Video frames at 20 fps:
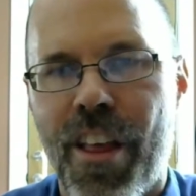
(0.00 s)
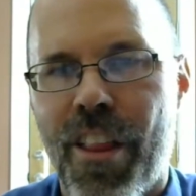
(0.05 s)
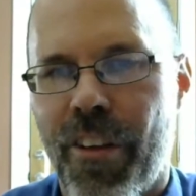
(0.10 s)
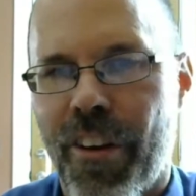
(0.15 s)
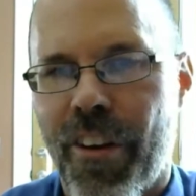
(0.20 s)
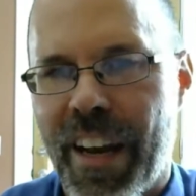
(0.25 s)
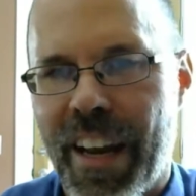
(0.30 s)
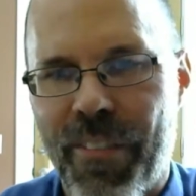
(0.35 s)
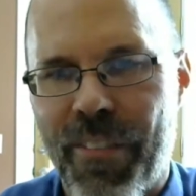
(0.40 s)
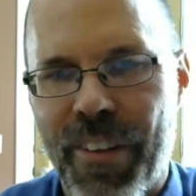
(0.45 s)
They're
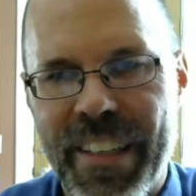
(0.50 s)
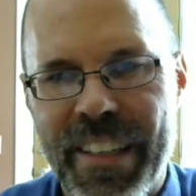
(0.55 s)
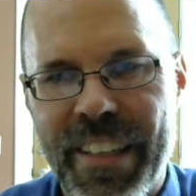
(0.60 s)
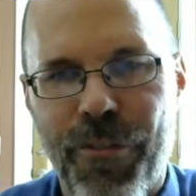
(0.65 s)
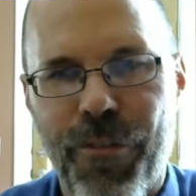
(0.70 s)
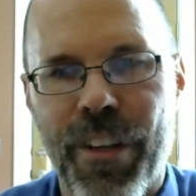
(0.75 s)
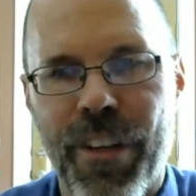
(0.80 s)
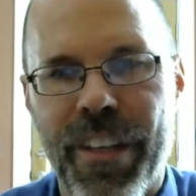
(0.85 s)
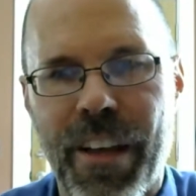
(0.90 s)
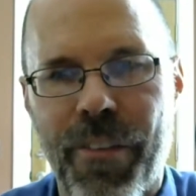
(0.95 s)
going to have a
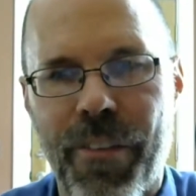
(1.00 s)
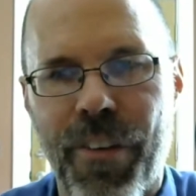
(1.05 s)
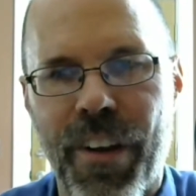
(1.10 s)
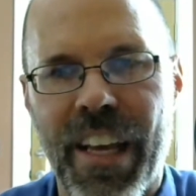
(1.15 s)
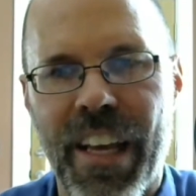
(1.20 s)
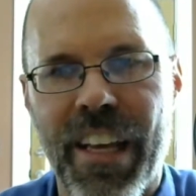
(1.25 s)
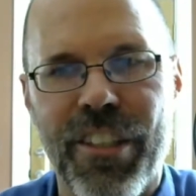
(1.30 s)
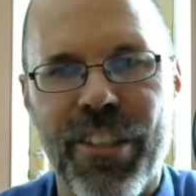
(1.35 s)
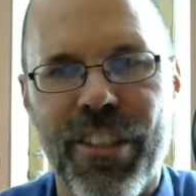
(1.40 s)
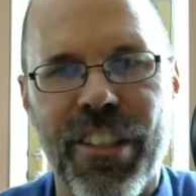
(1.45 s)
different
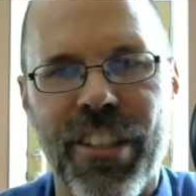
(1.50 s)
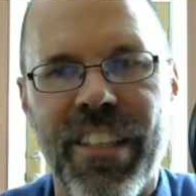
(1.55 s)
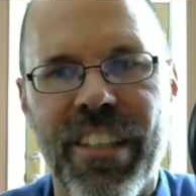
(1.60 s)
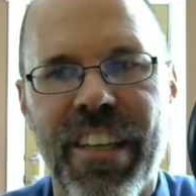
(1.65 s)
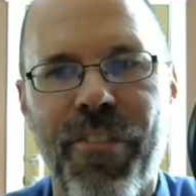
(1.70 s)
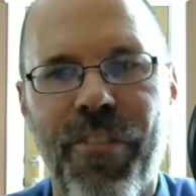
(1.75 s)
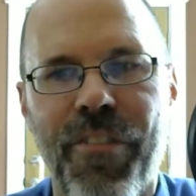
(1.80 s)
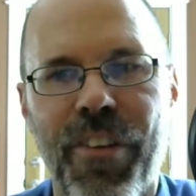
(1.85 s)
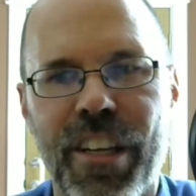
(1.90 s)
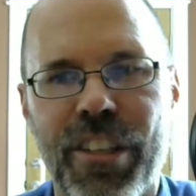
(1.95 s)

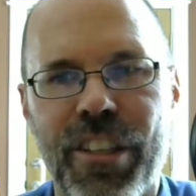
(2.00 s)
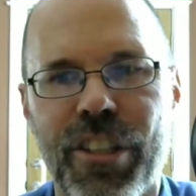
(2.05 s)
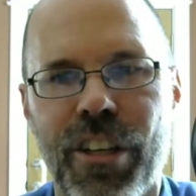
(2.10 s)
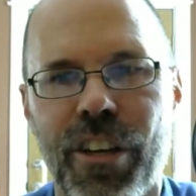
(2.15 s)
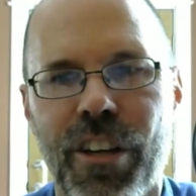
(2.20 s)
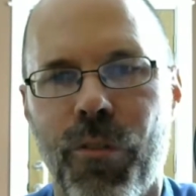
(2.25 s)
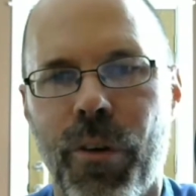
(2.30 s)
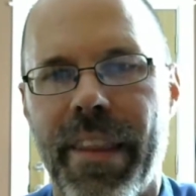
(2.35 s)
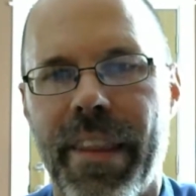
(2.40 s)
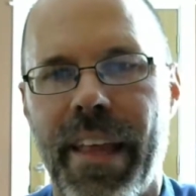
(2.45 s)
definition
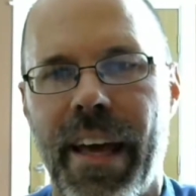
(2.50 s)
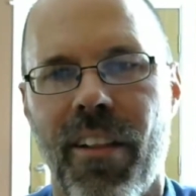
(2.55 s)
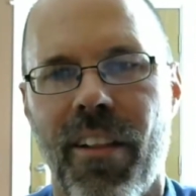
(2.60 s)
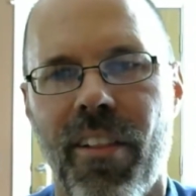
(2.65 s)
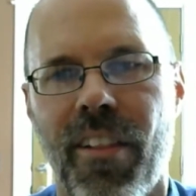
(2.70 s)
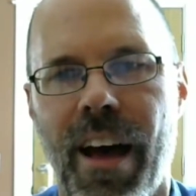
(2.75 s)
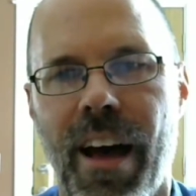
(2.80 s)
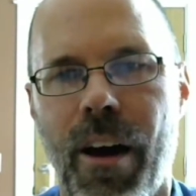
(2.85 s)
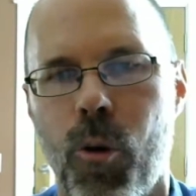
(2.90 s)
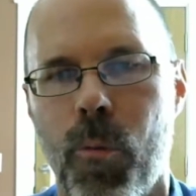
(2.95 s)
of what that
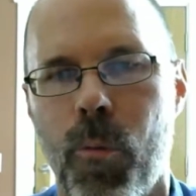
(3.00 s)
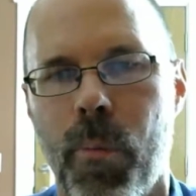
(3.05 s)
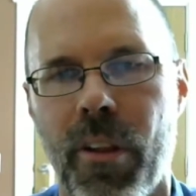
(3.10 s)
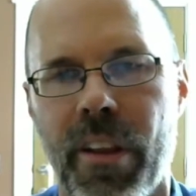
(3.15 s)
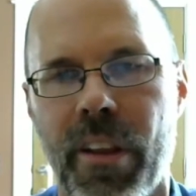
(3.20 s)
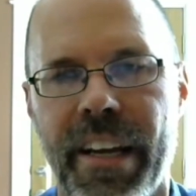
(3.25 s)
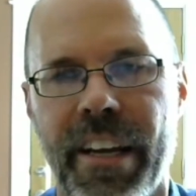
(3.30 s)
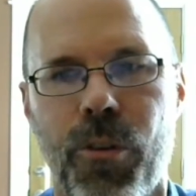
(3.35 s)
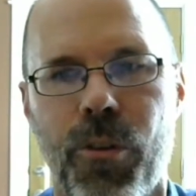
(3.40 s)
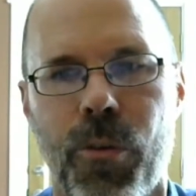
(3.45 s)
allowable
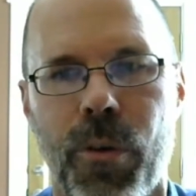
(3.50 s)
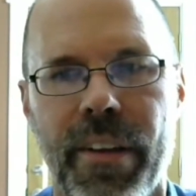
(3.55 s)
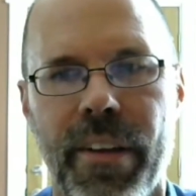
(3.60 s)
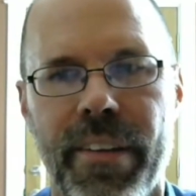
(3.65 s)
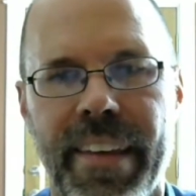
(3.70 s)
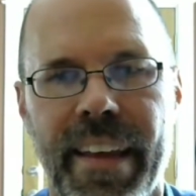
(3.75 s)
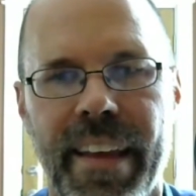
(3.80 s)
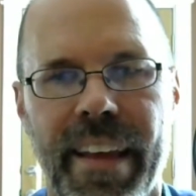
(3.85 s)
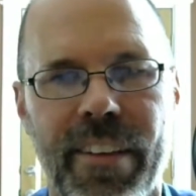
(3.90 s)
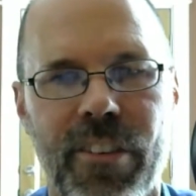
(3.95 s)

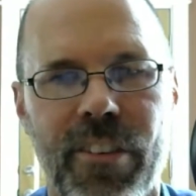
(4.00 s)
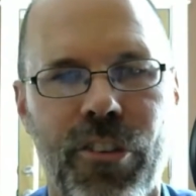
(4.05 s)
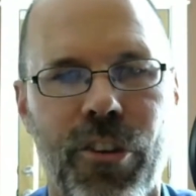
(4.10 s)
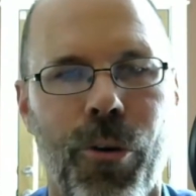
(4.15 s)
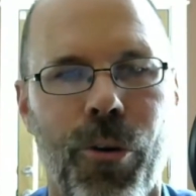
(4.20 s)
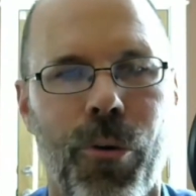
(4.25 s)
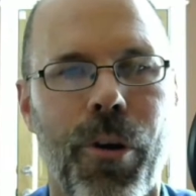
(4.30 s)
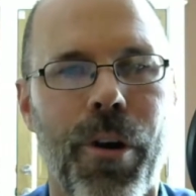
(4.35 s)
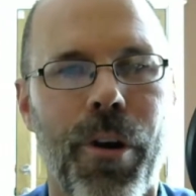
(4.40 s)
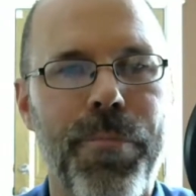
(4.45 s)
increase is.
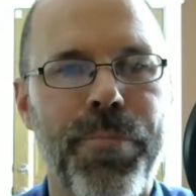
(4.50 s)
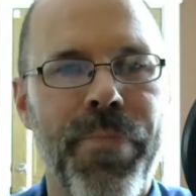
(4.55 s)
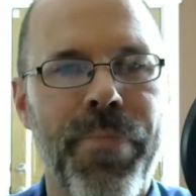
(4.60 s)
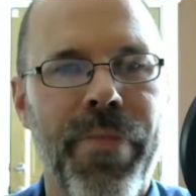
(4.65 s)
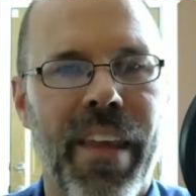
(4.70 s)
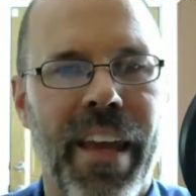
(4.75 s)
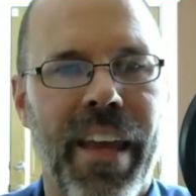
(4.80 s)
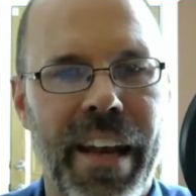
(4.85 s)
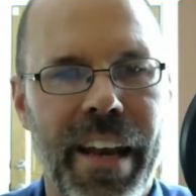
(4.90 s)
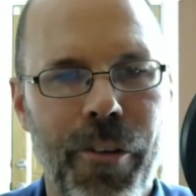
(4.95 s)
So
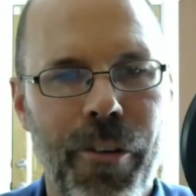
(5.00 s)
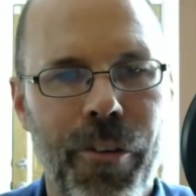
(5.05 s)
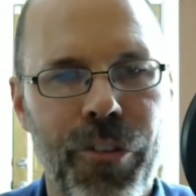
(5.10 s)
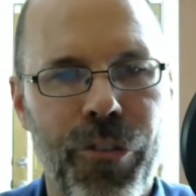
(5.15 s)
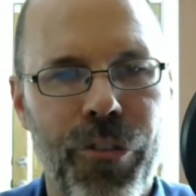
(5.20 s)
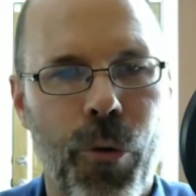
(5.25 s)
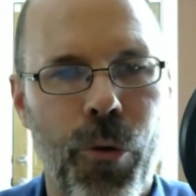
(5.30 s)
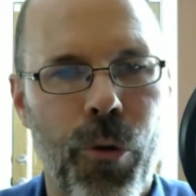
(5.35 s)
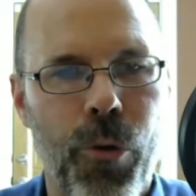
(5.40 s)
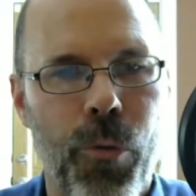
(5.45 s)
in
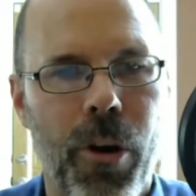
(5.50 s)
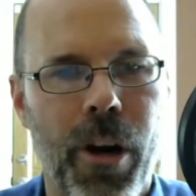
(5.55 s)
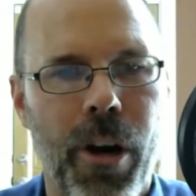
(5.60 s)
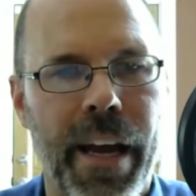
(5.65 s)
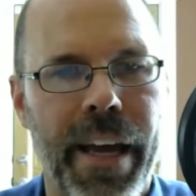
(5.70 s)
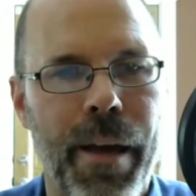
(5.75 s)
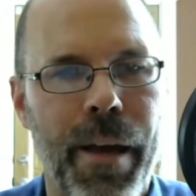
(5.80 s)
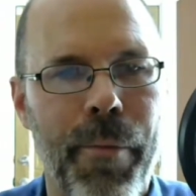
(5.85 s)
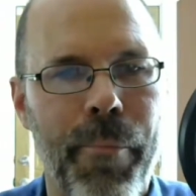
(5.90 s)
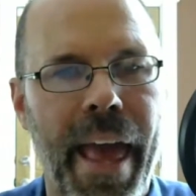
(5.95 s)
Arizona, where
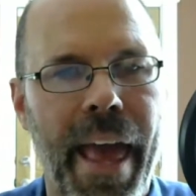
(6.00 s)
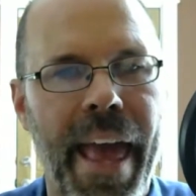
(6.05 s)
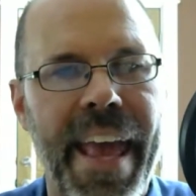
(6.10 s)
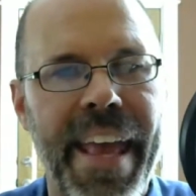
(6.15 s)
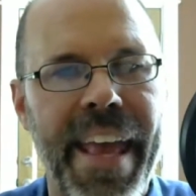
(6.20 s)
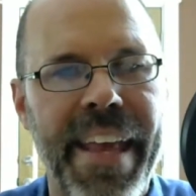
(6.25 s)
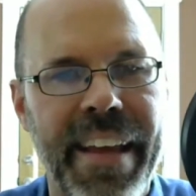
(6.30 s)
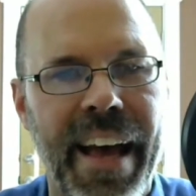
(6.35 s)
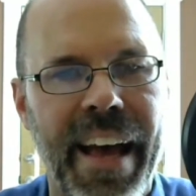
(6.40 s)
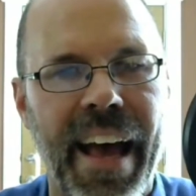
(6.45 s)
I am,
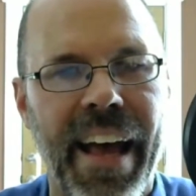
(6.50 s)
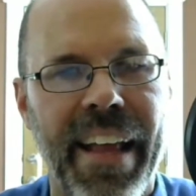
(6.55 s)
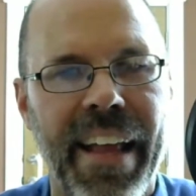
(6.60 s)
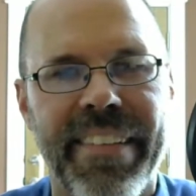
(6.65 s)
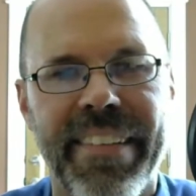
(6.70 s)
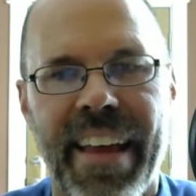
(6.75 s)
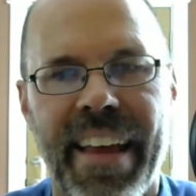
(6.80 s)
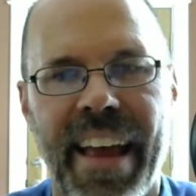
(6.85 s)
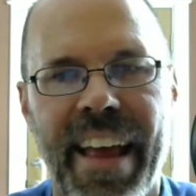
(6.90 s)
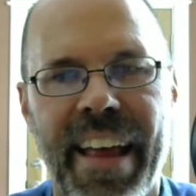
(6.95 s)
ADOT
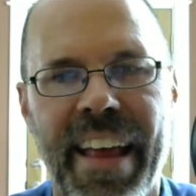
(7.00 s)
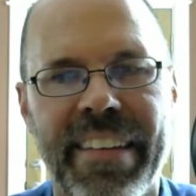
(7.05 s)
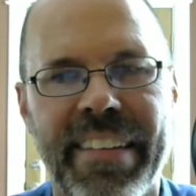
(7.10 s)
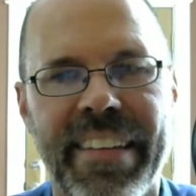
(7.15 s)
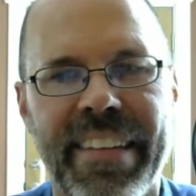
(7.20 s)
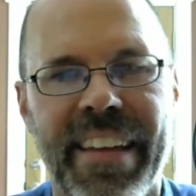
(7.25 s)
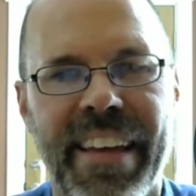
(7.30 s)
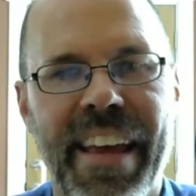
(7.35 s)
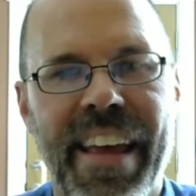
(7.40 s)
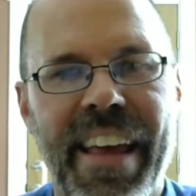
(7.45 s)

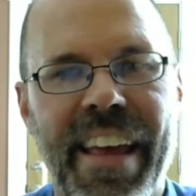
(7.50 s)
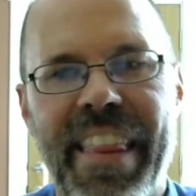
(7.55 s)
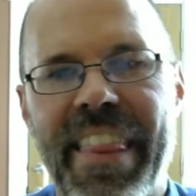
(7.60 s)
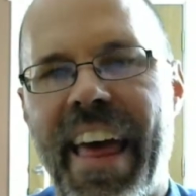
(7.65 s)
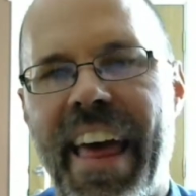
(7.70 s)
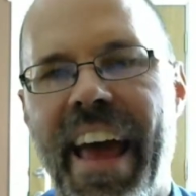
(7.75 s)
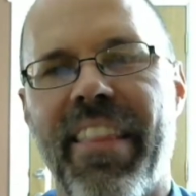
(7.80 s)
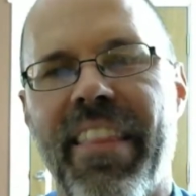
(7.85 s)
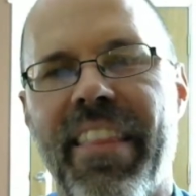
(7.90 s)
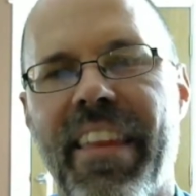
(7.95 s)
says
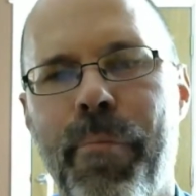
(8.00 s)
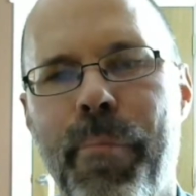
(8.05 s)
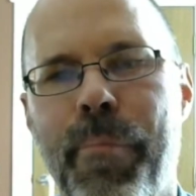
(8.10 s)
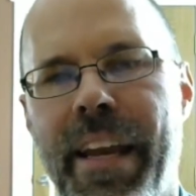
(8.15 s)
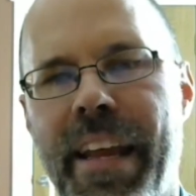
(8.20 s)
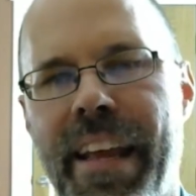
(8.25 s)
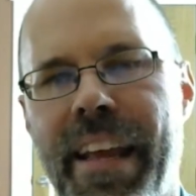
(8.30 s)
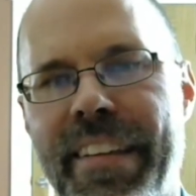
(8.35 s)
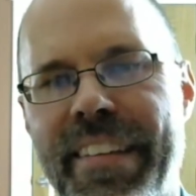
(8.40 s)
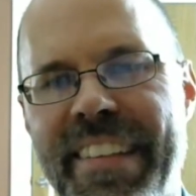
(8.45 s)
that
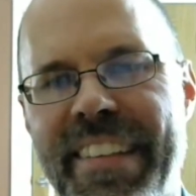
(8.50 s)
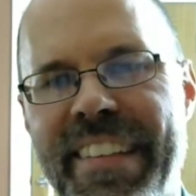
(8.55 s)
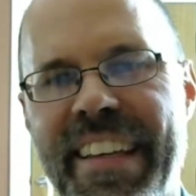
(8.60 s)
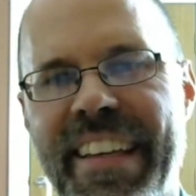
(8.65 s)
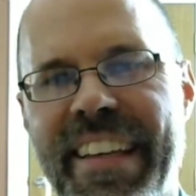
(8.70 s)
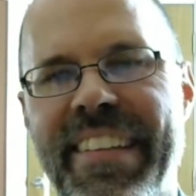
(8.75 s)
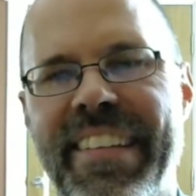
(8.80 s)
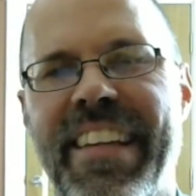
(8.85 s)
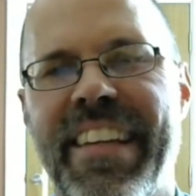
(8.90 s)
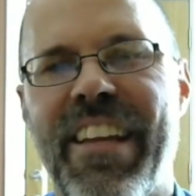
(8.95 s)
limit is
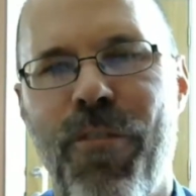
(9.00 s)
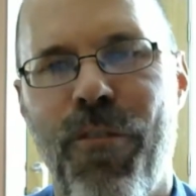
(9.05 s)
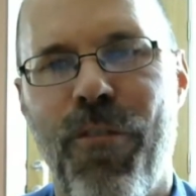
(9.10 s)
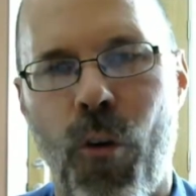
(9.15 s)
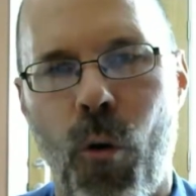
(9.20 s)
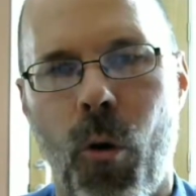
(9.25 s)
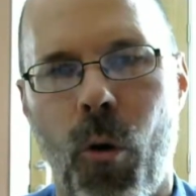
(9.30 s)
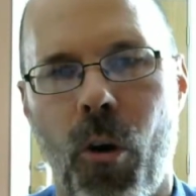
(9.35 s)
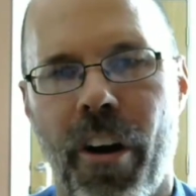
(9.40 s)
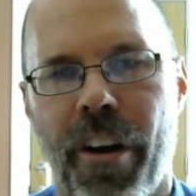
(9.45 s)

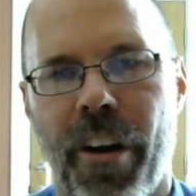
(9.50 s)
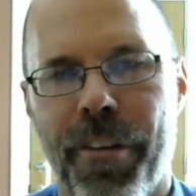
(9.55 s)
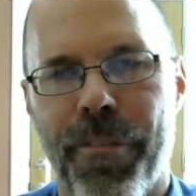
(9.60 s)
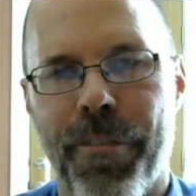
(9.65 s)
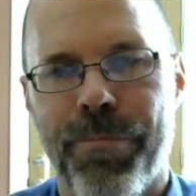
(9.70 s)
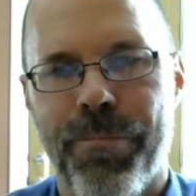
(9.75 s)
64